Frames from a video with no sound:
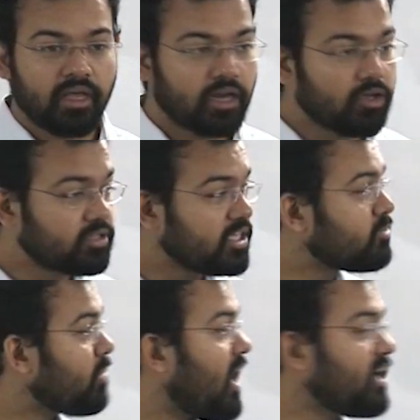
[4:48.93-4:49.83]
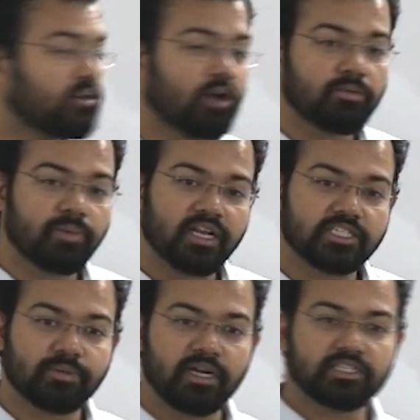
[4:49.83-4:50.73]
Now these plan and non-plan
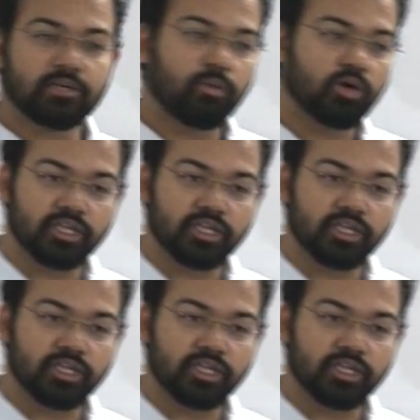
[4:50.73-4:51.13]
expenditure both